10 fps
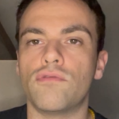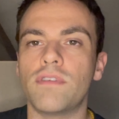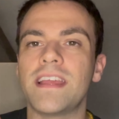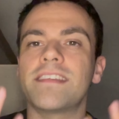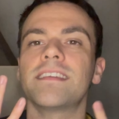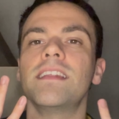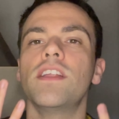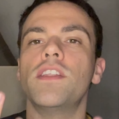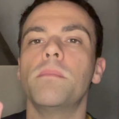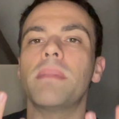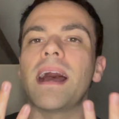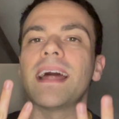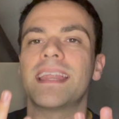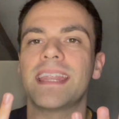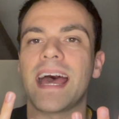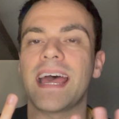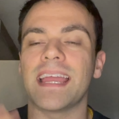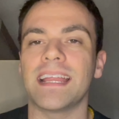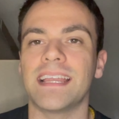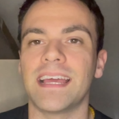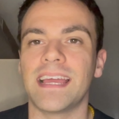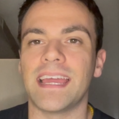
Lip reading: Reason number 9,